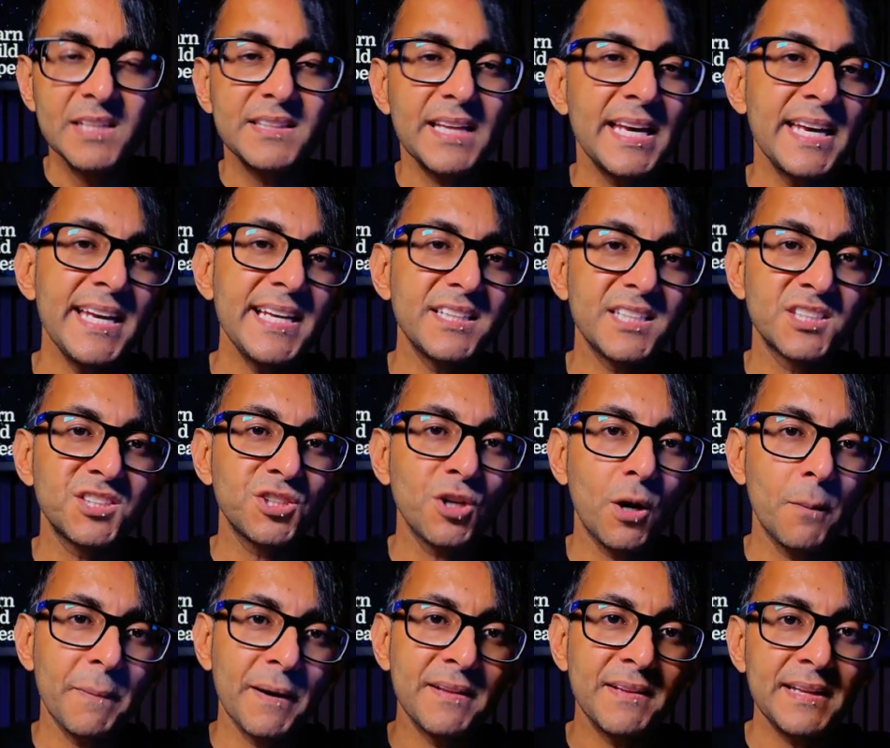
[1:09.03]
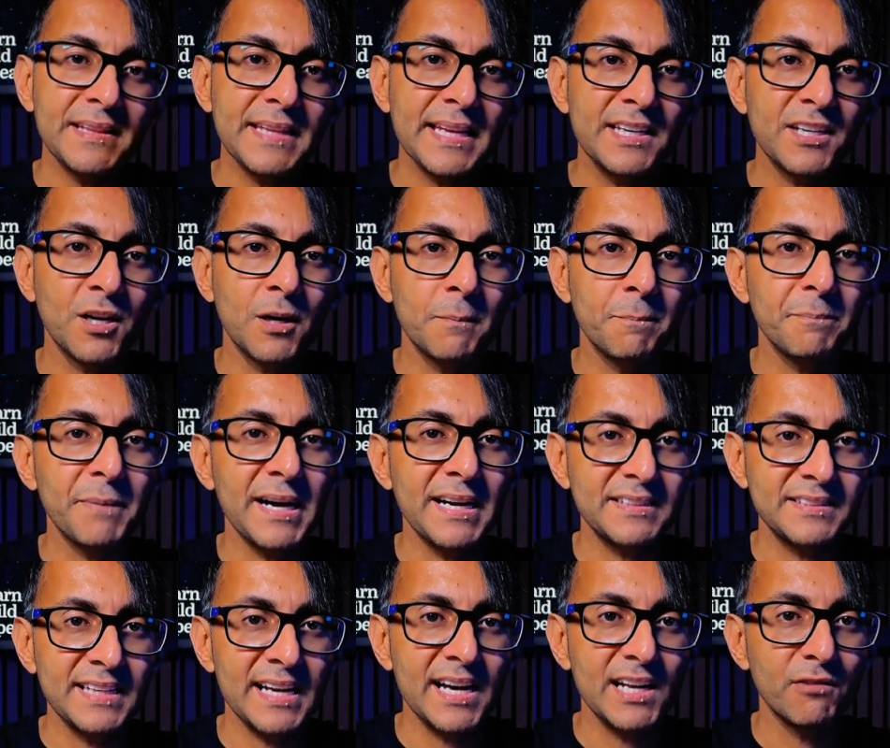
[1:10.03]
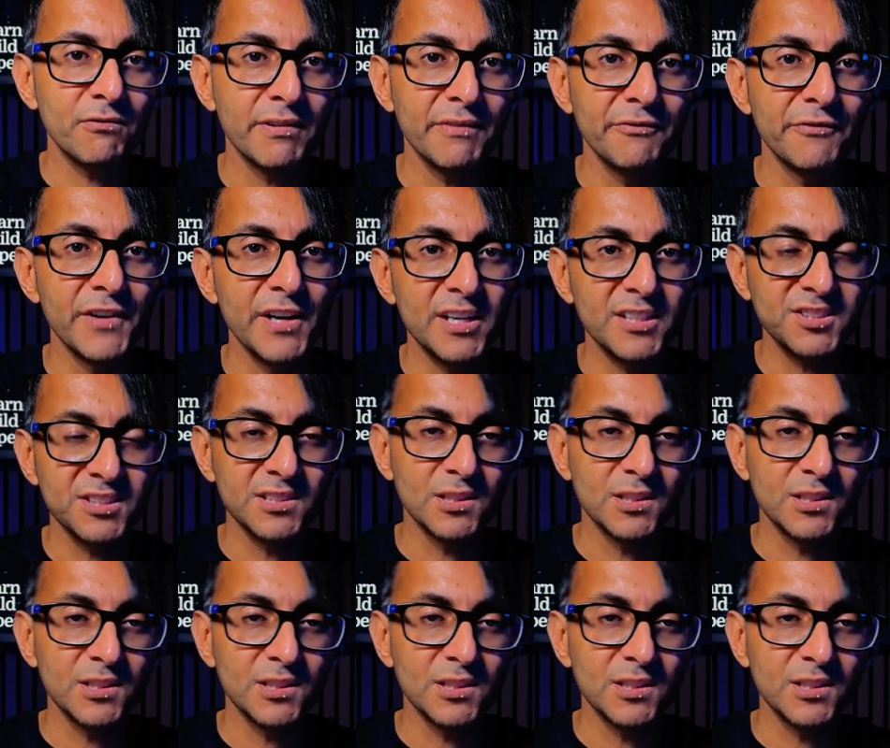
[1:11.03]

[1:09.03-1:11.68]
they hit the top, and then they come back down and reverse,